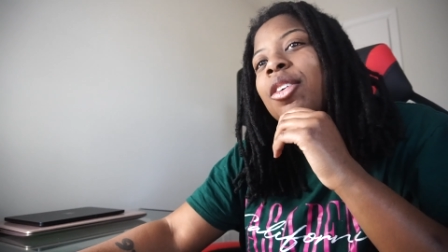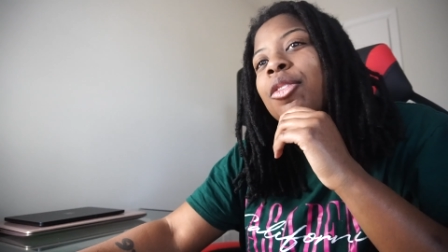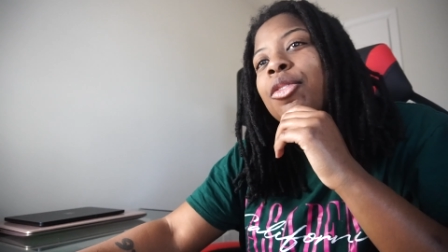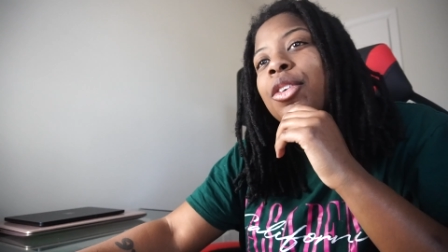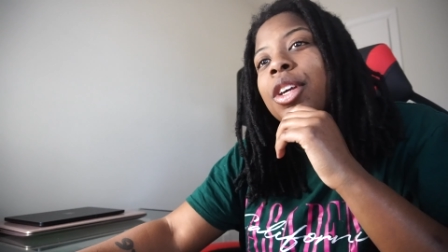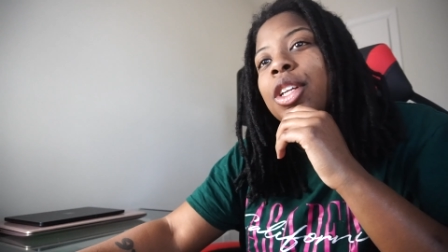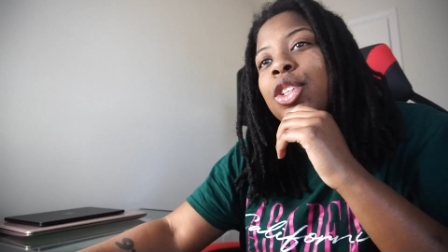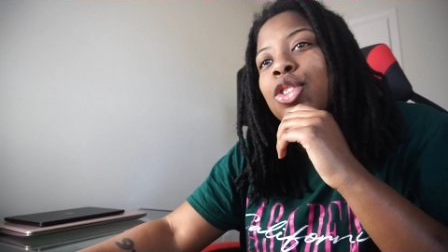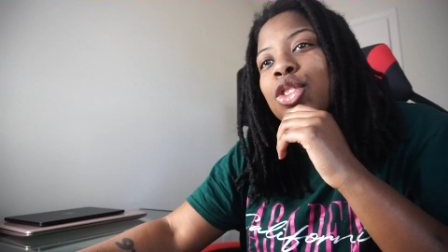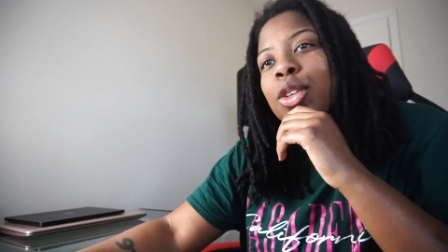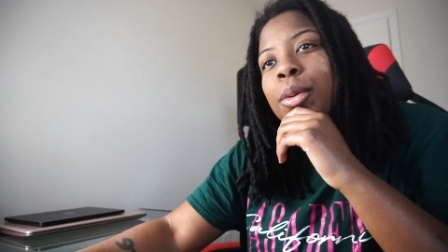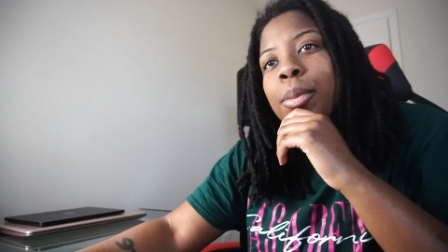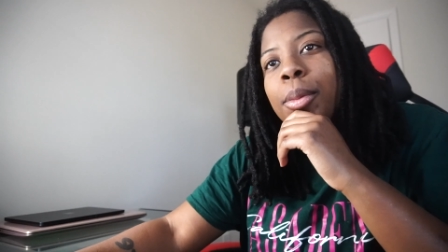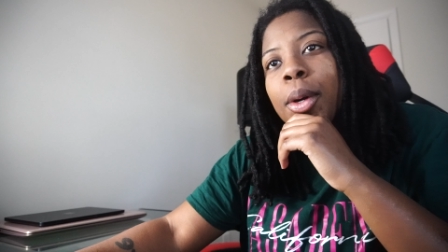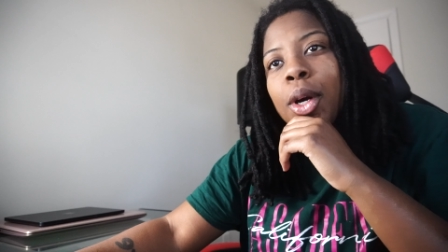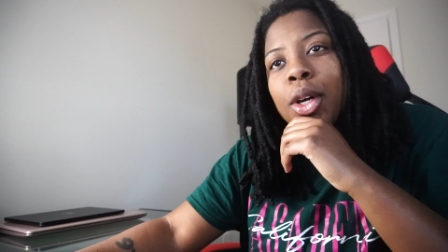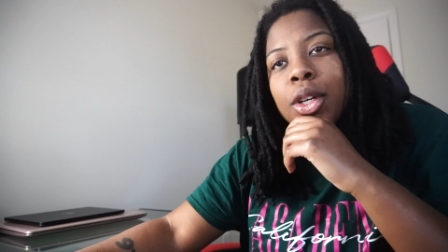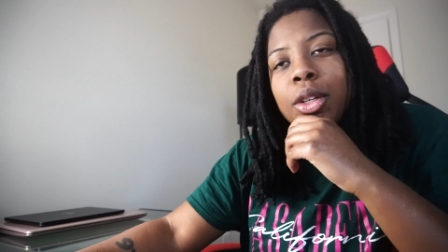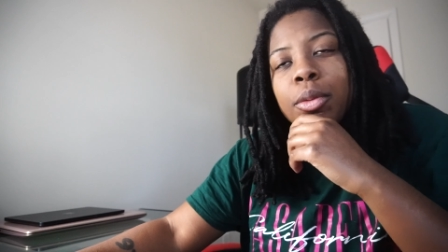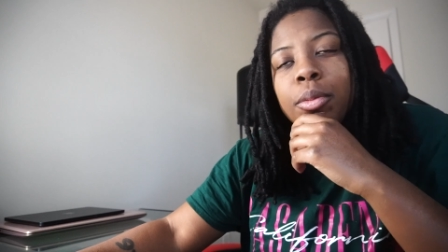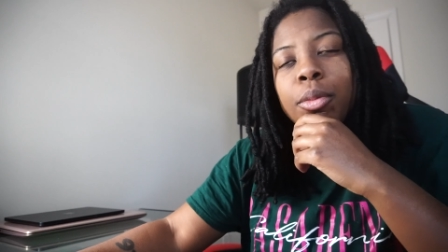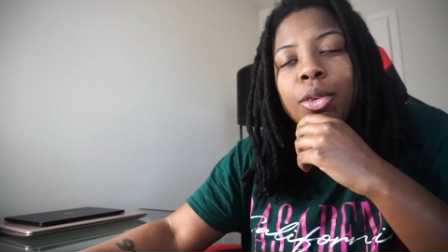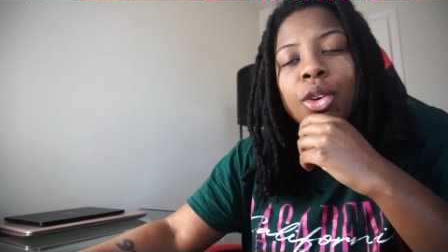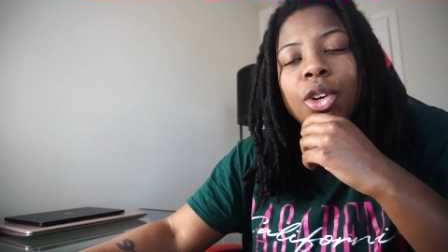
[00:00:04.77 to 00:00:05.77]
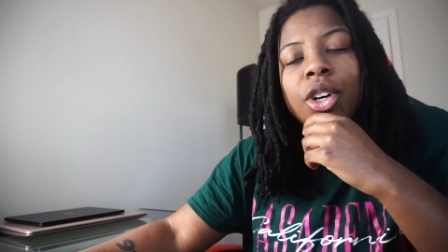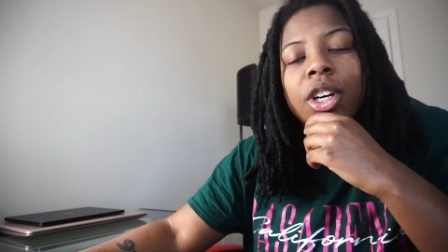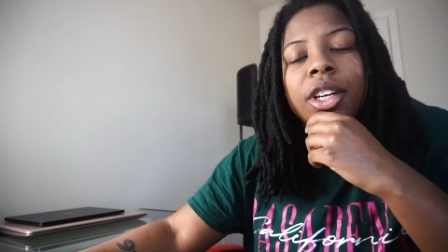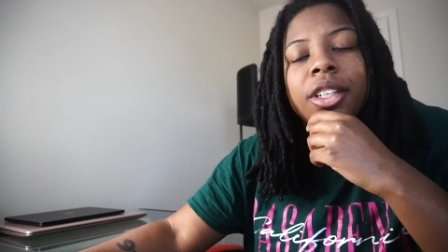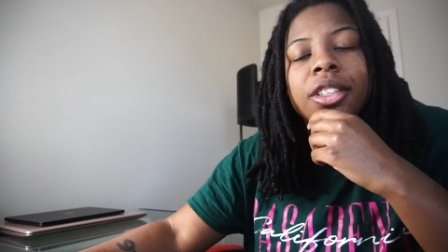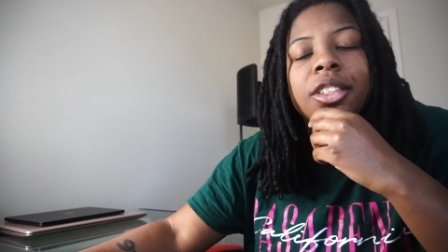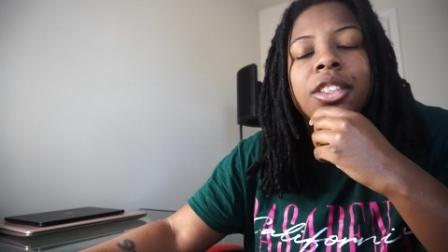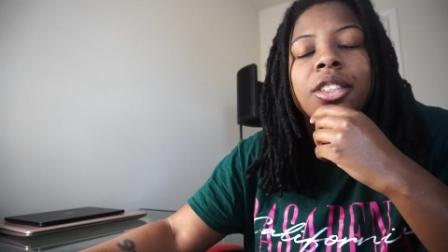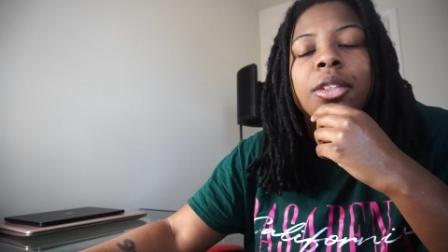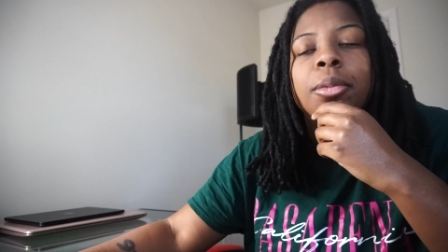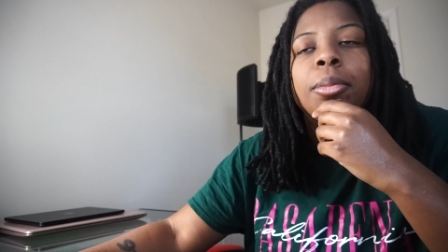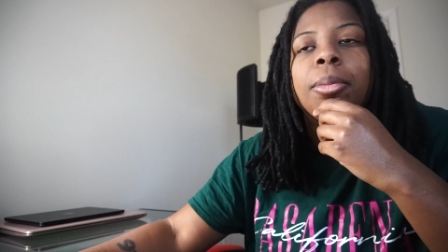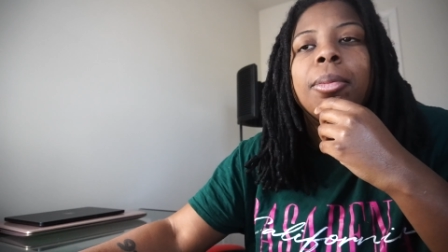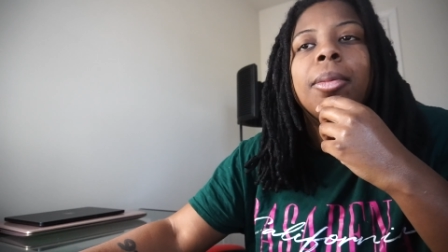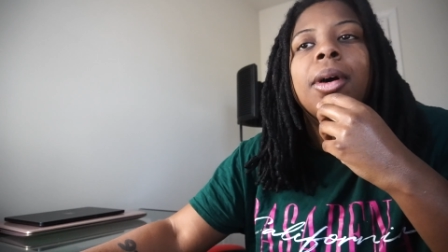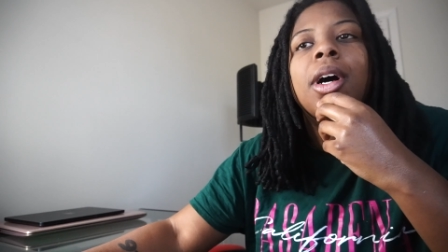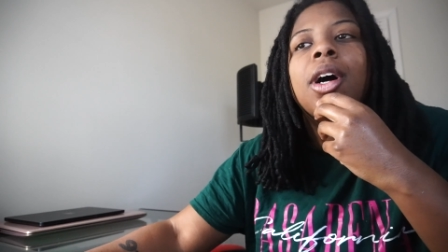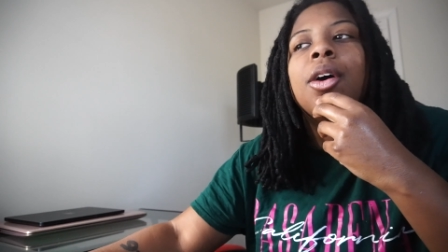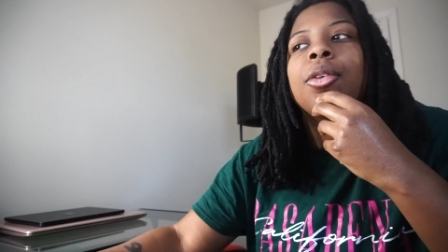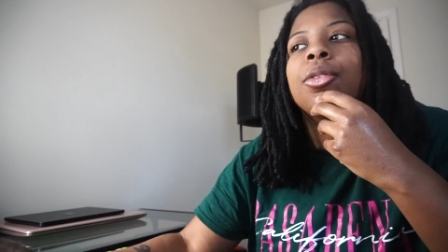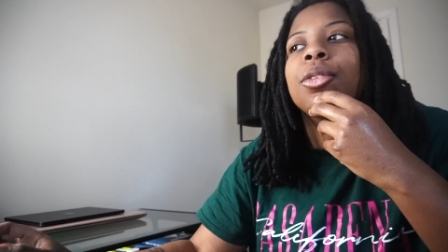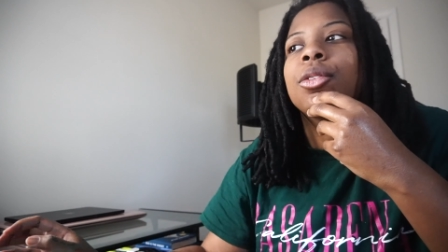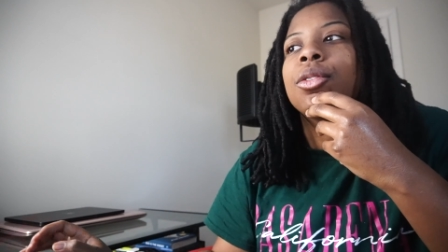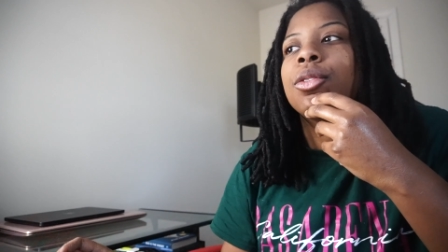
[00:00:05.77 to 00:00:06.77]
featuring Burna Boy
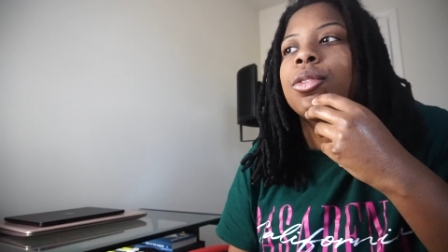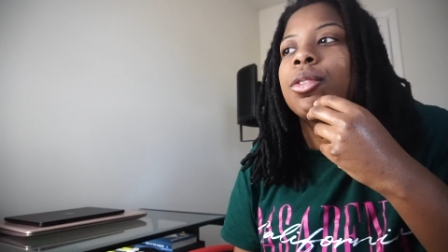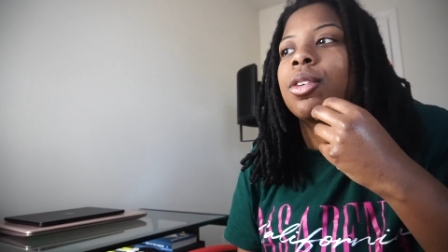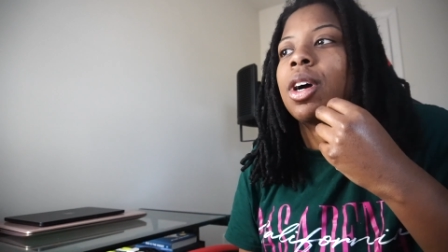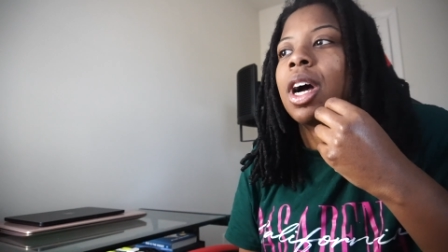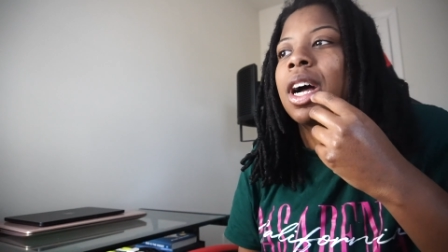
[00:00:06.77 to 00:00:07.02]
tomorrow.